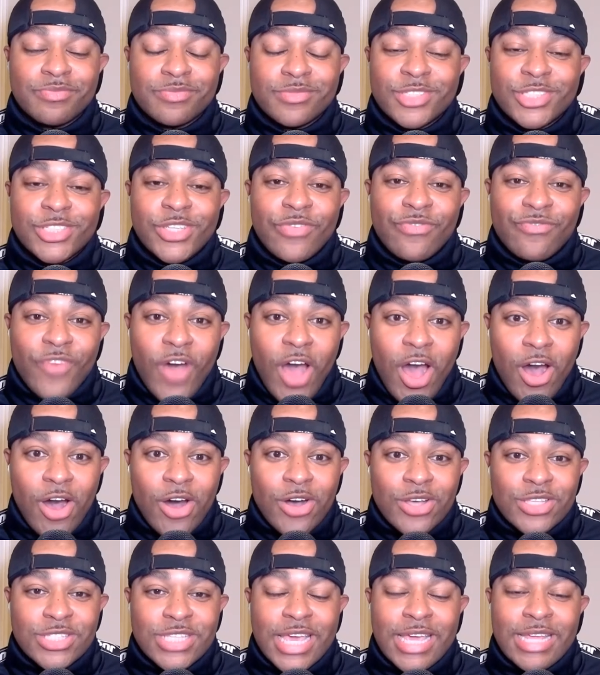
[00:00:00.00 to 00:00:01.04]
She
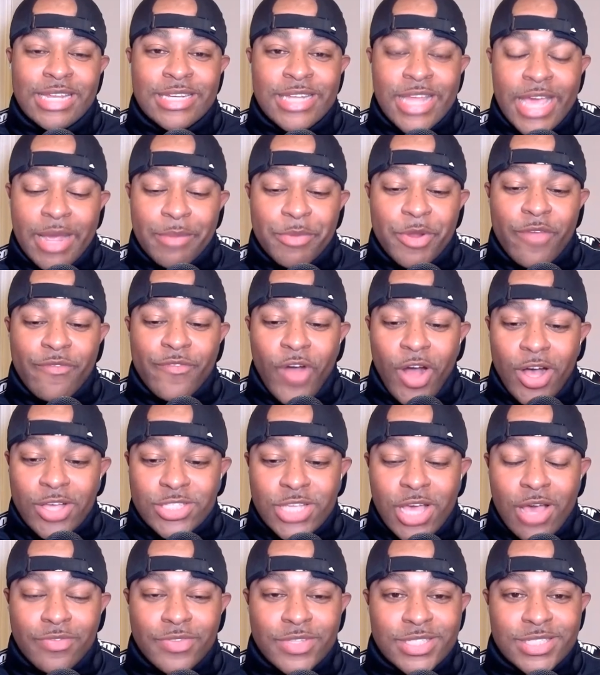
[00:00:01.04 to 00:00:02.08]
falls and damn near falls
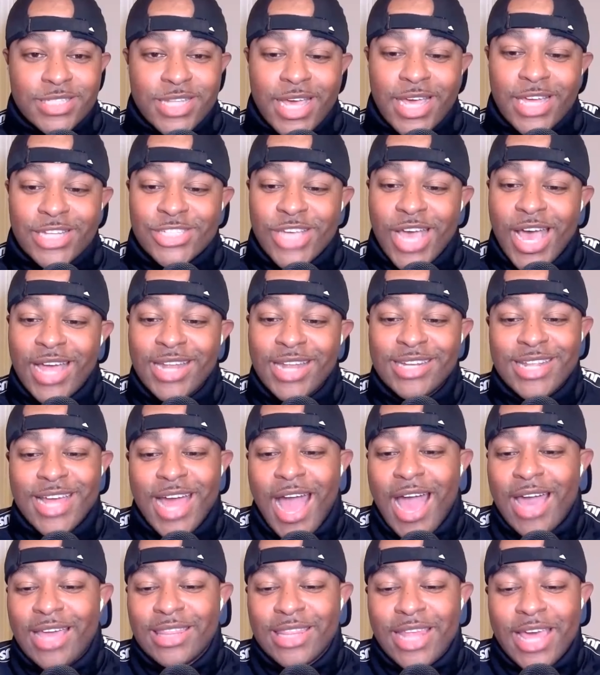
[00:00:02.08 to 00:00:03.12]
off the stage. I
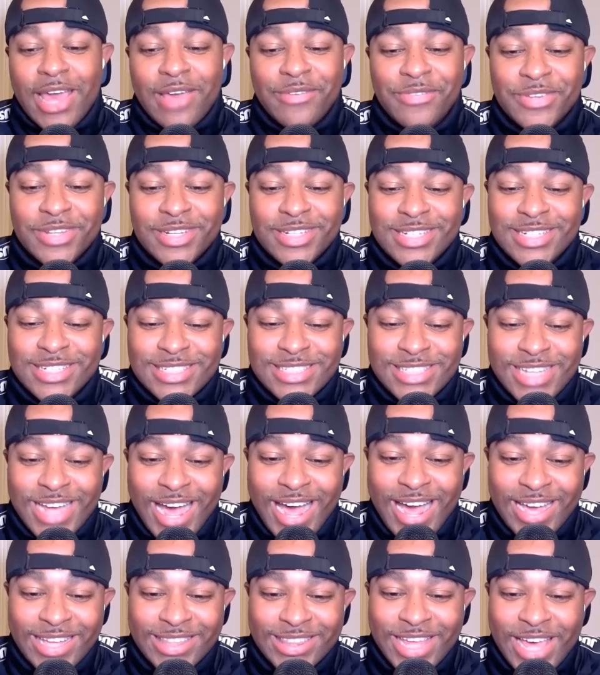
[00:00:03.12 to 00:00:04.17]
died laughing,
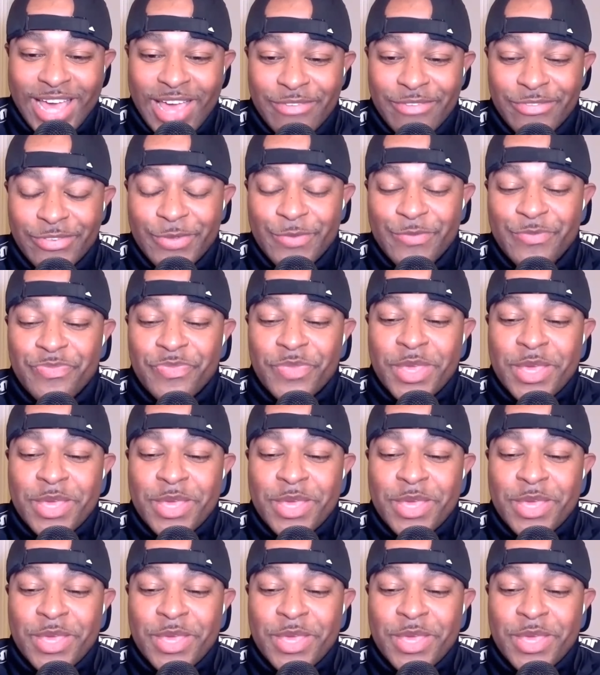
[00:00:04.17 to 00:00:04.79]
died laughing.